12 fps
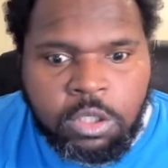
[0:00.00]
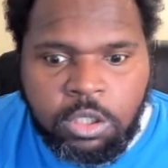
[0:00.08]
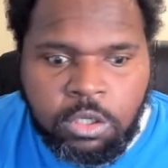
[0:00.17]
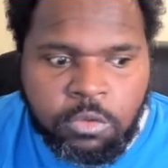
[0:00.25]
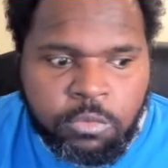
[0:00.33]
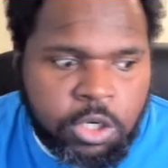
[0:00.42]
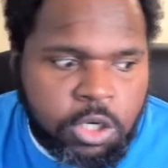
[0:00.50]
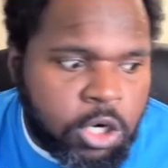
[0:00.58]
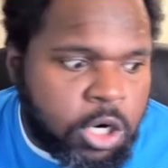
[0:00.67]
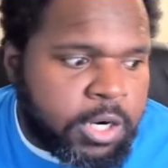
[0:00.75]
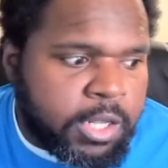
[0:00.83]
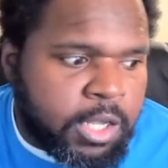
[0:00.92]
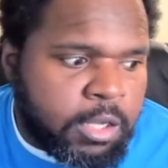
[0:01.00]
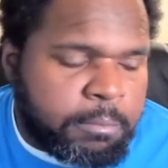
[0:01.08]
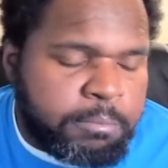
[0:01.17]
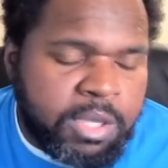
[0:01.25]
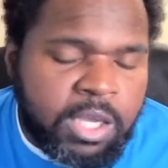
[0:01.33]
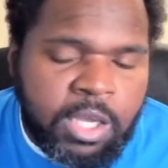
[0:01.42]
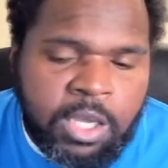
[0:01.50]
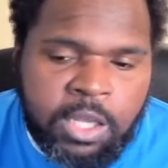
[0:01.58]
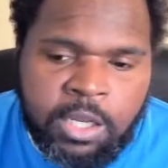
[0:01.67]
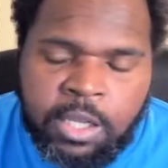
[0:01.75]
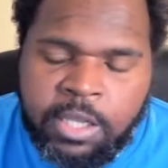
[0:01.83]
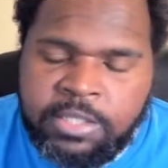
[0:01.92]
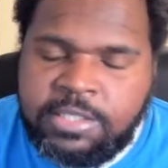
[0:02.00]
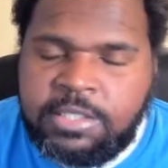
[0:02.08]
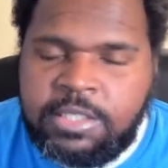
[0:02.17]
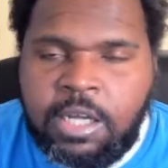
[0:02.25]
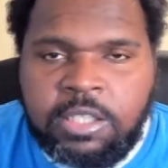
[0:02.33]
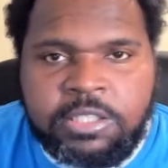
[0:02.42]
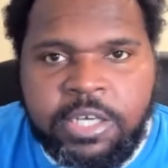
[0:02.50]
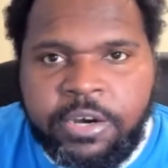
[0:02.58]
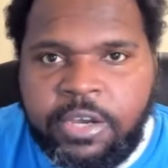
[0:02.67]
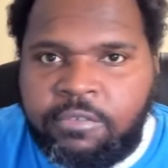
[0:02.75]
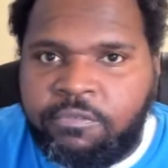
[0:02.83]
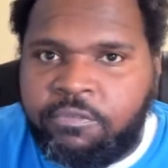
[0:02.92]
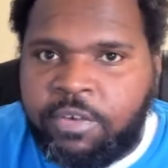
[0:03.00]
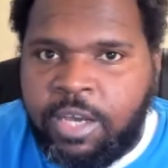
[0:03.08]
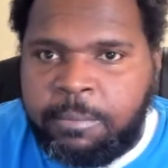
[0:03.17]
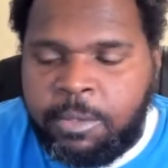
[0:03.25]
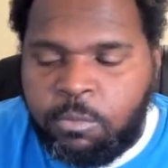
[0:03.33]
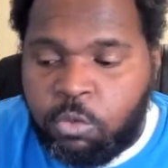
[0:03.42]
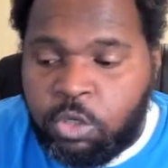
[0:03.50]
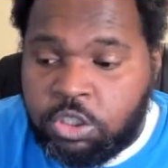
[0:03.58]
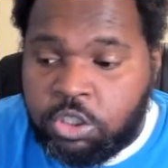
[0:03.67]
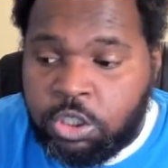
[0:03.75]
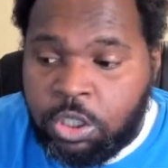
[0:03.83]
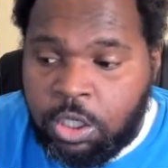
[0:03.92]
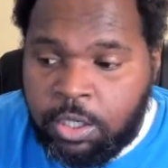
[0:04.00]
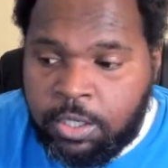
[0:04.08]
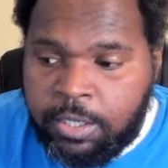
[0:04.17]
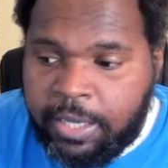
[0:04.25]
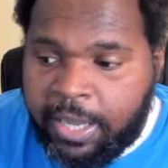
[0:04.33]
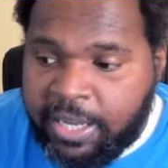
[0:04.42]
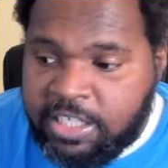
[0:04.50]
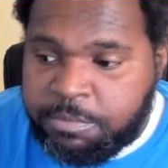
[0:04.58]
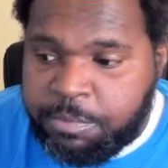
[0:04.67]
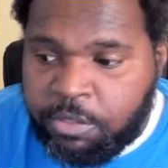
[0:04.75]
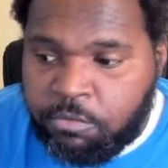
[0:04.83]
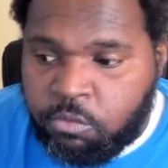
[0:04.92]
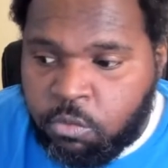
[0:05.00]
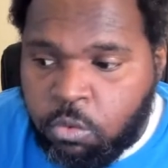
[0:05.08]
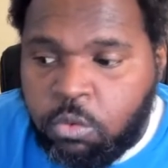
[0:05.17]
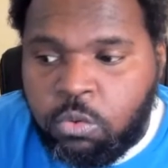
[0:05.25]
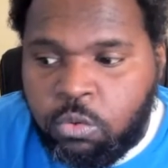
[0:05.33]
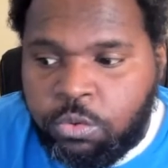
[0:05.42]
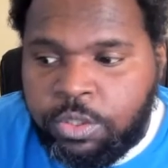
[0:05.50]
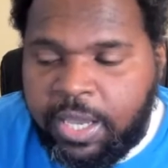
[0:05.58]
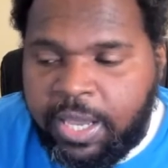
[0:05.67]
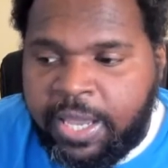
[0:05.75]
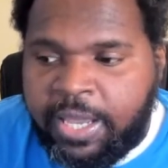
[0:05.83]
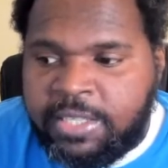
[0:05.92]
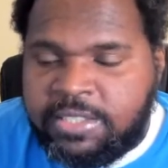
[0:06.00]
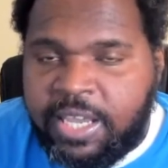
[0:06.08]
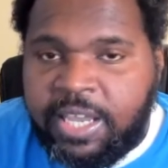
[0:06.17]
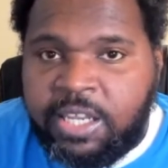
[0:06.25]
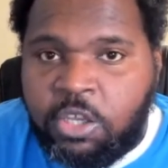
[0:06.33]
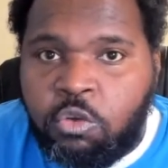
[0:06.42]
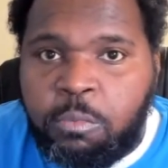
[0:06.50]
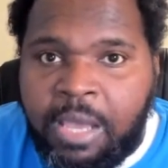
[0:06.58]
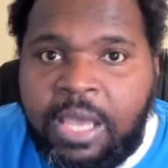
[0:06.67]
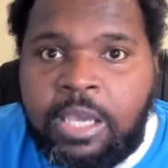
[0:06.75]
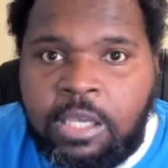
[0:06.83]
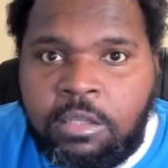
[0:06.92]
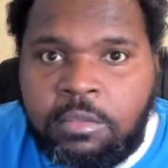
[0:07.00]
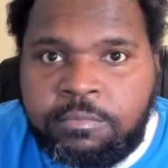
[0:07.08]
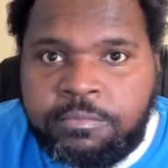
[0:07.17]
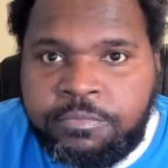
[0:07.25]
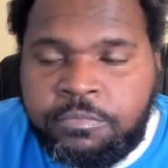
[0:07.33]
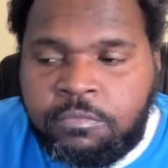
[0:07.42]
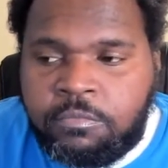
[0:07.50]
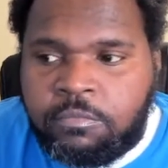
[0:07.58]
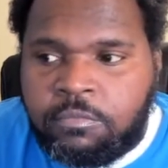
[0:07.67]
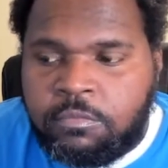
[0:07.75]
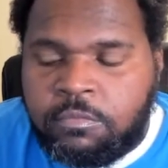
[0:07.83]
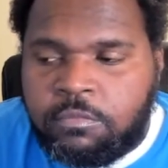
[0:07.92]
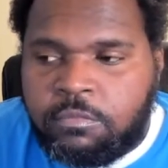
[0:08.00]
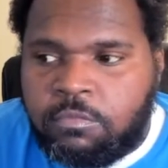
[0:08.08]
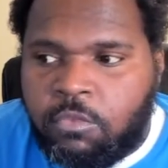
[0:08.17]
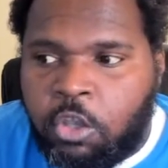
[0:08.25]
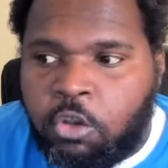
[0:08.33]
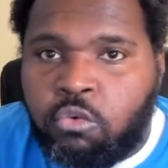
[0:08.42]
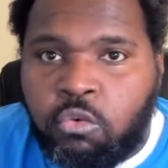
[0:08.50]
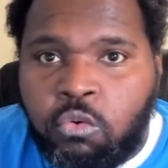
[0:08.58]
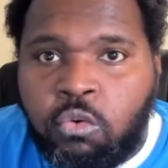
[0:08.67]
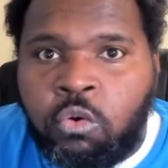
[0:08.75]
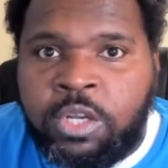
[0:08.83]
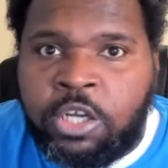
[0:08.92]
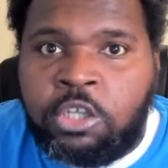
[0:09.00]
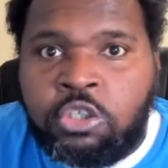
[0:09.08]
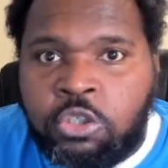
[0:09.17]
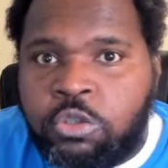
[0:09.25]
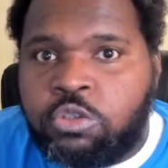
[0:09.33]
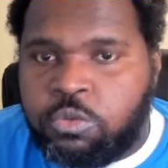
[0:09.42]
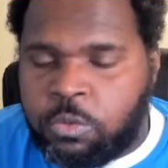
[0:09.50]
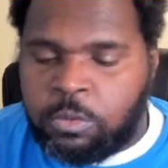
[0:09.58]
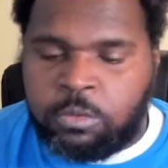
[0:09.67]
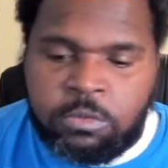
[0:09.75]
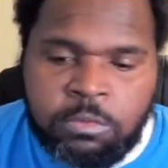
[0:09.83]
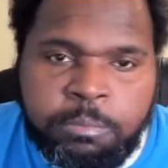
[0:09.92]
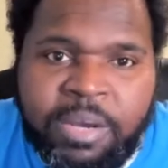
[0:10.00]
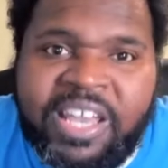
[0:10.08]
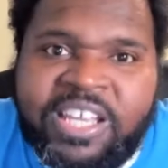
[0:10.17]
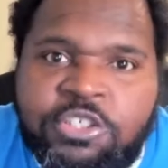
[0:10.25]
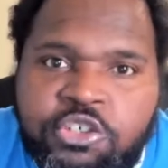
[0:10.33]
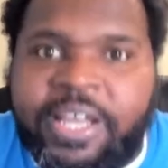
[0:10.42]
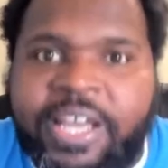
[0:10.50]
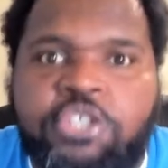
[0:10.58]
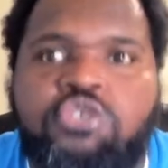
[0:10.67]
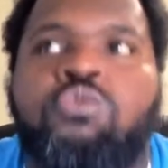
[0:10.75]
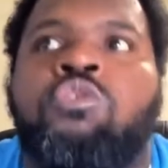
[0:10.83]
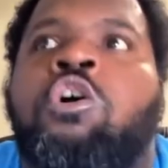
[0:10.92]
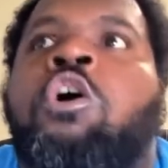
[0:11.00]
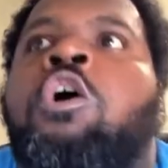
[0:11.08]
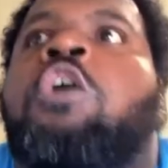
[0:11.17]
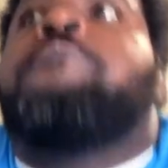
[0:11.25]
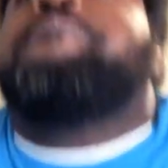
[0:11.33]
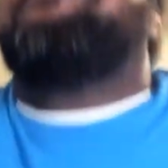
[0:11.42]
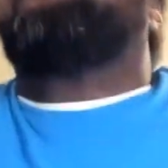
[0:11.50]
you know, regarding being in solitary confinement, which has been ruled as inhumane and cruel and unusual by international law.